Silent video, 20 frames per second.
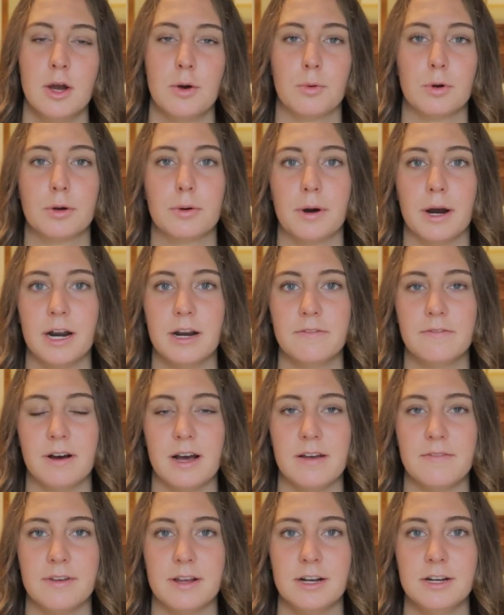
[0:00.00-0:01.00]
required
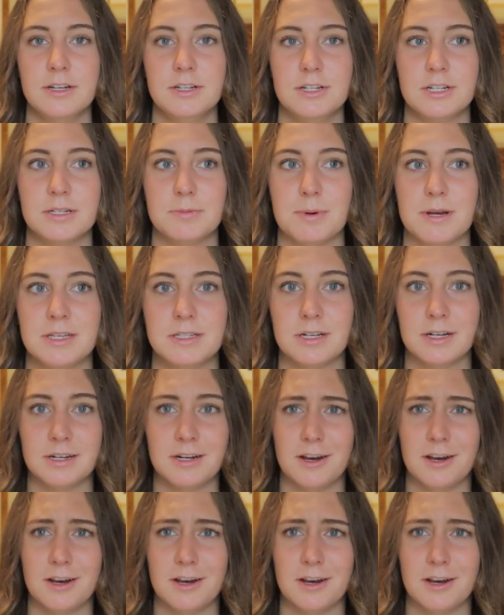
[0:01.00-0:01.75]
five years, just based on